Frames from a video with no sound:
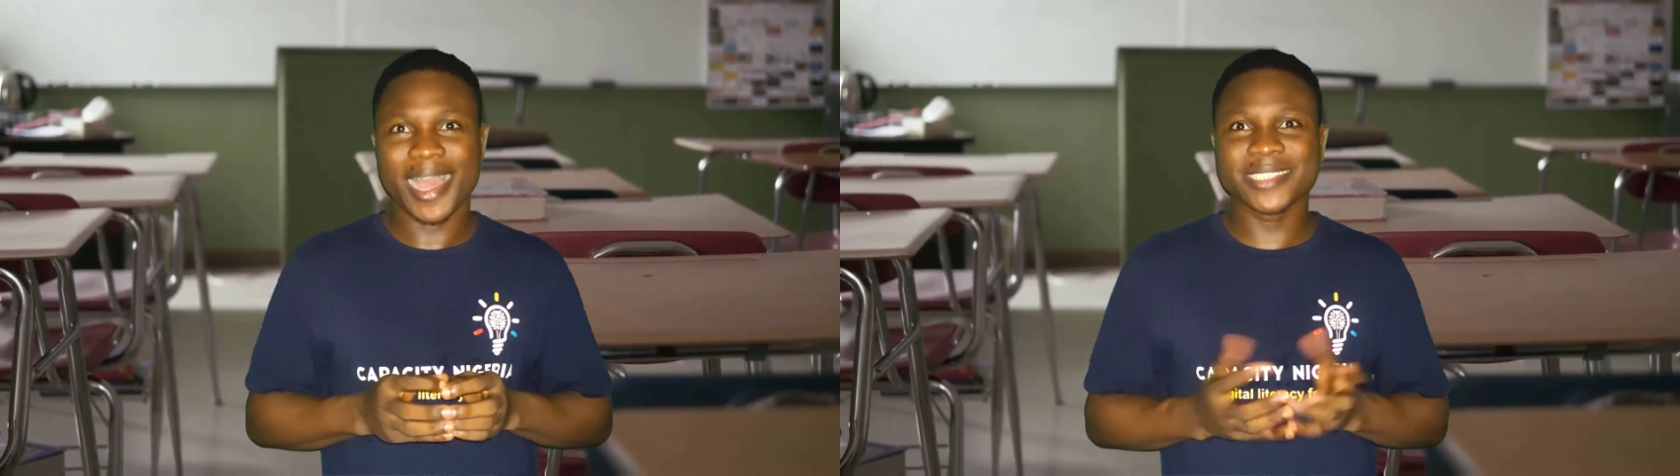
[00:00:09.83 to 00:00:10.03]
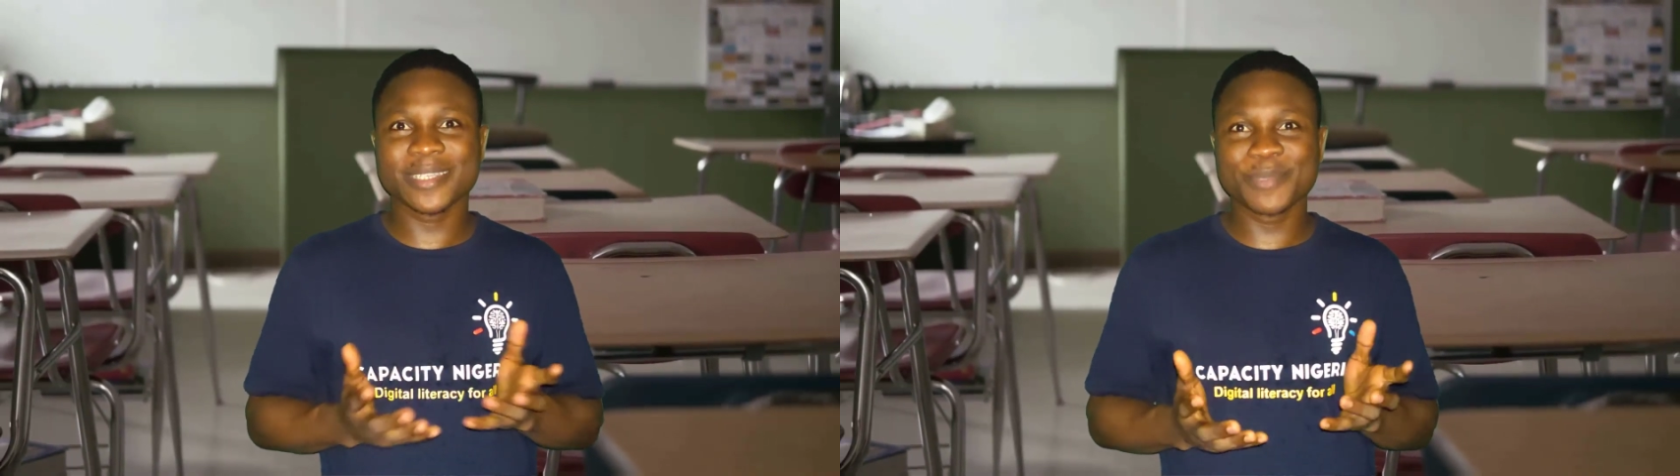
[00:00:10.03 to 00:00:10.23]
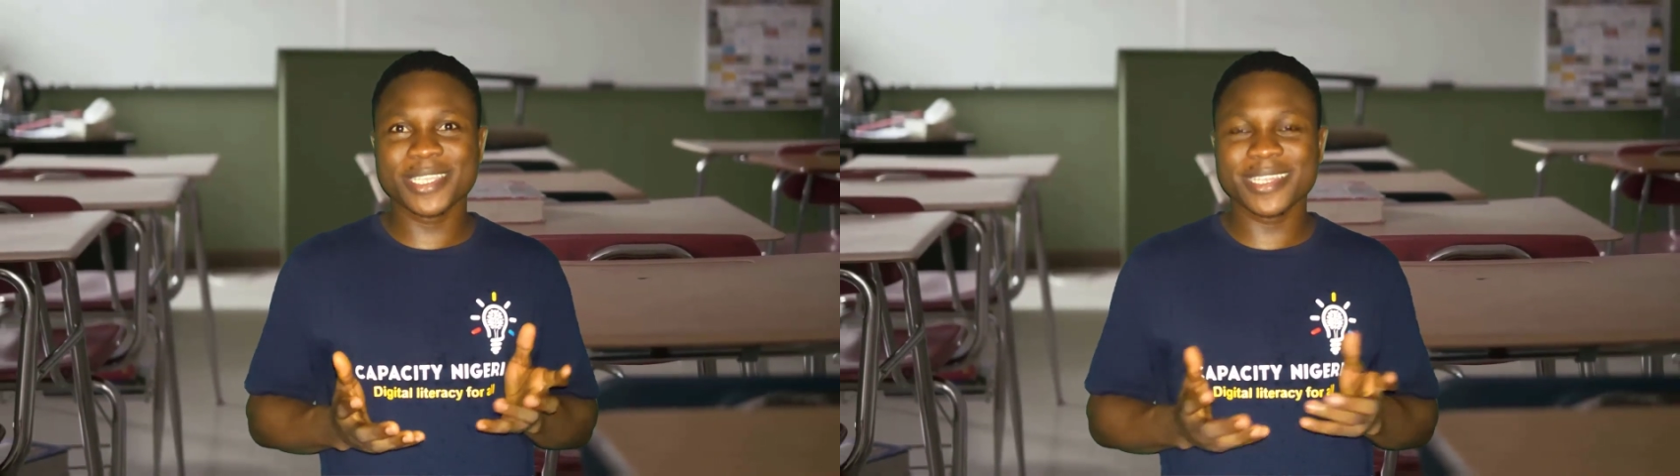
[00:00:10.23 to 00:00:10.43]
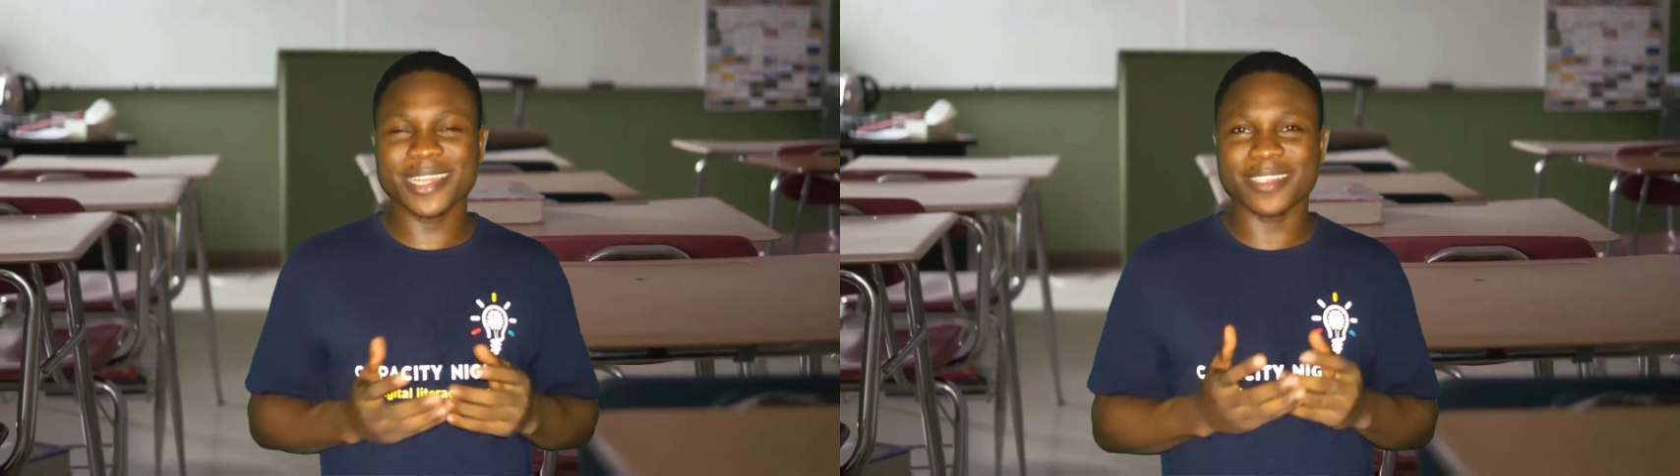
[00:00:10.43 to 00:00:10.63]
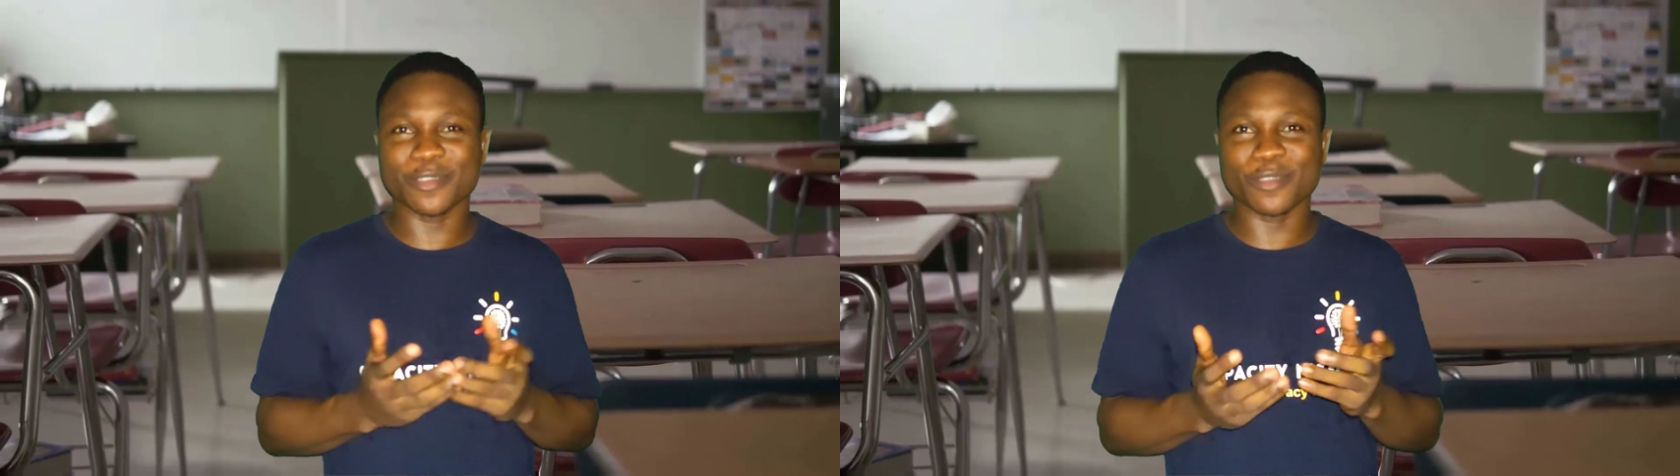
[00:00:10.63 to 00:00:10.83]
As a
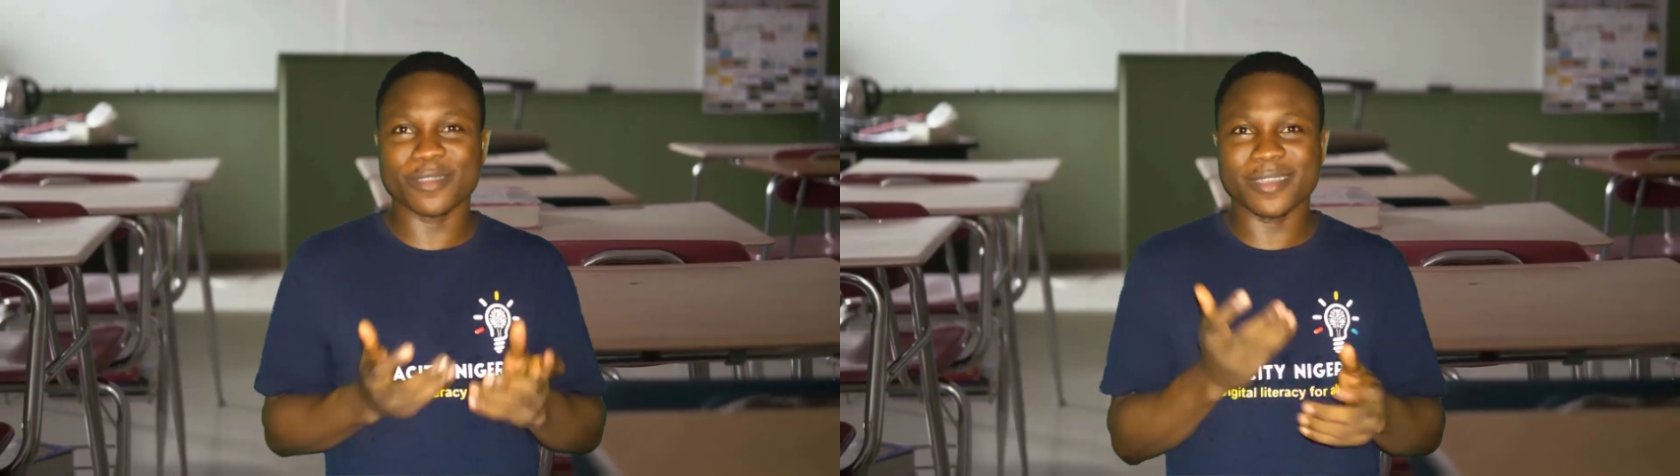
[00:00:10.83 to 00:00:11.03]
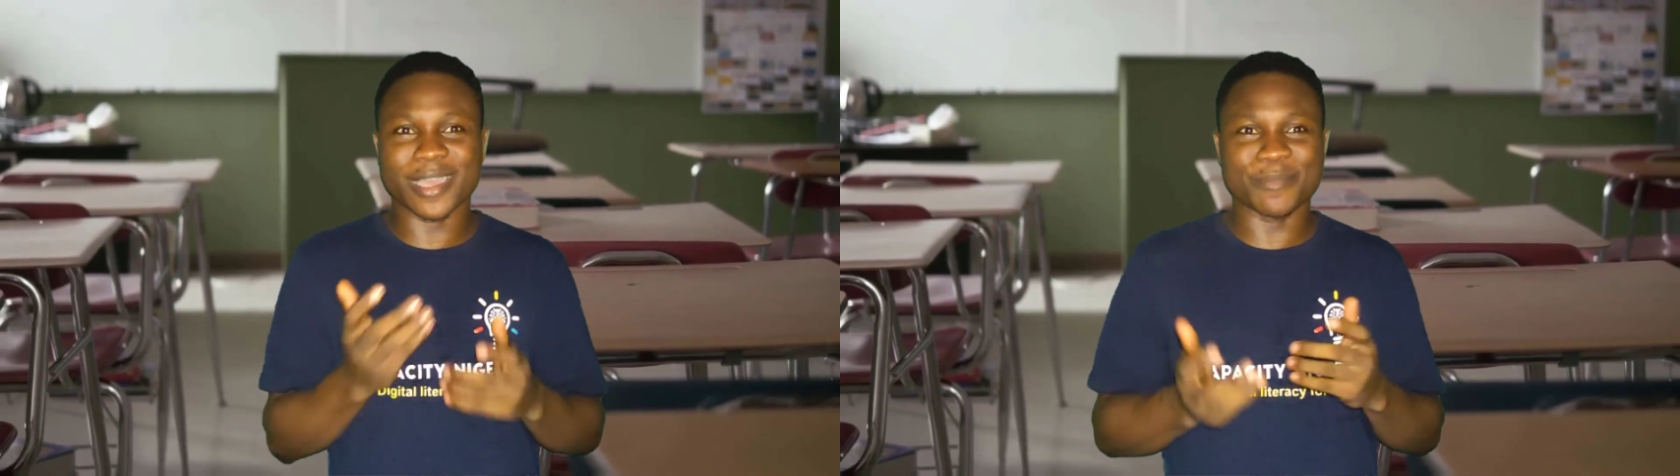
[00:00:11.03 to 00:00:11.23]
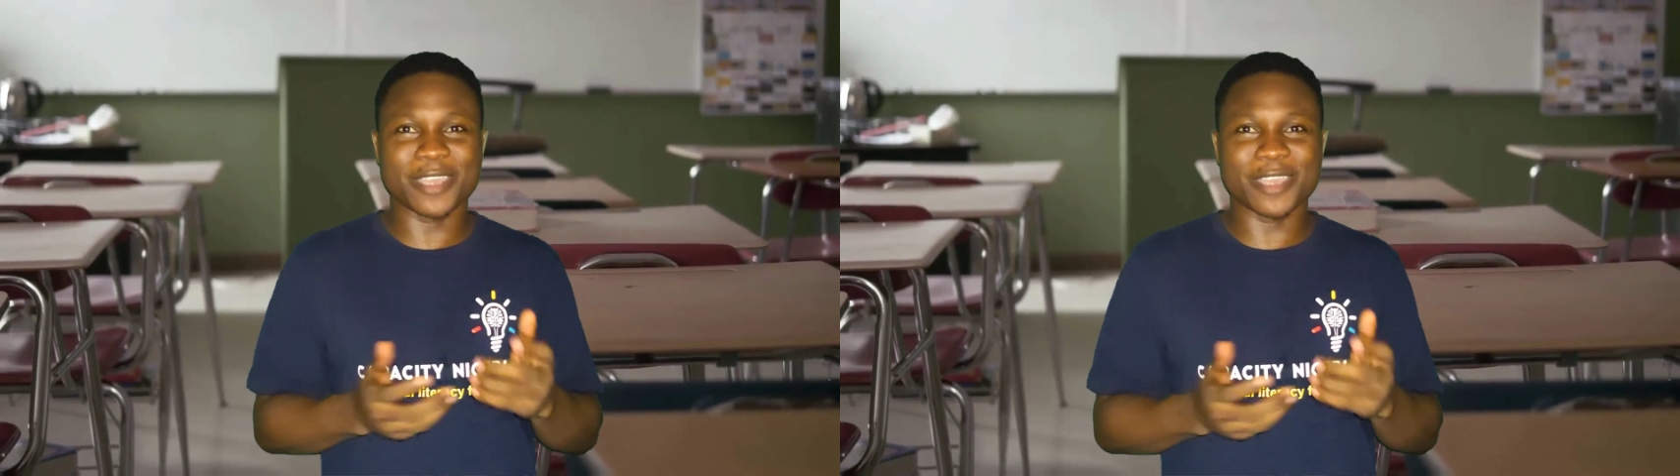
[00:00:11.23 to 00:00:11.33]
beginner, am